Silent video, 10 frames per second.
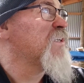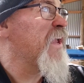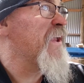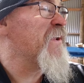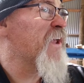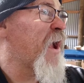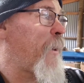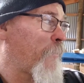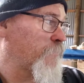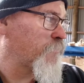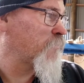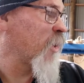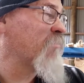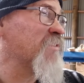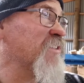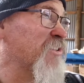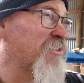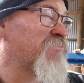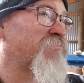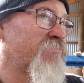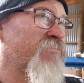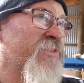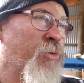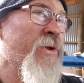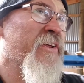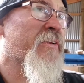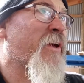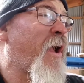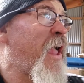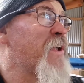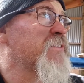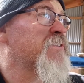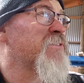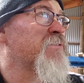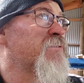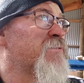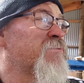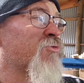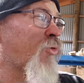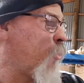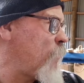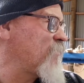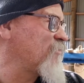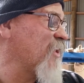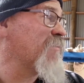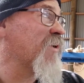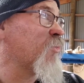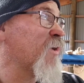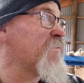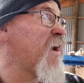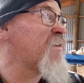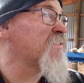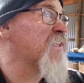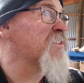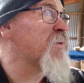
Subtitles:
And obviously sweat it, or steam it or whatever, so it's a